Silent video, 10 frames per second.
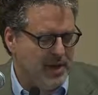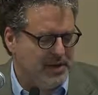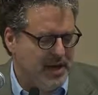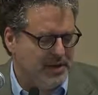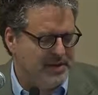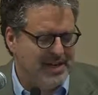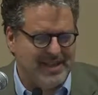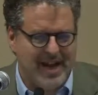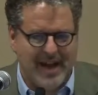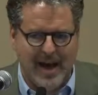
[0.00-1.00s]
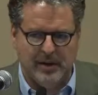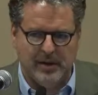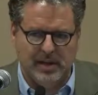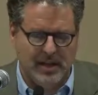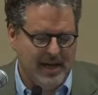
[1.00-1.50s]
So I'll set that out
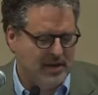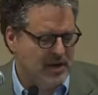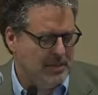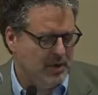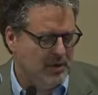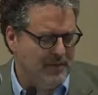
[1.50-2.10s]
in that chapter.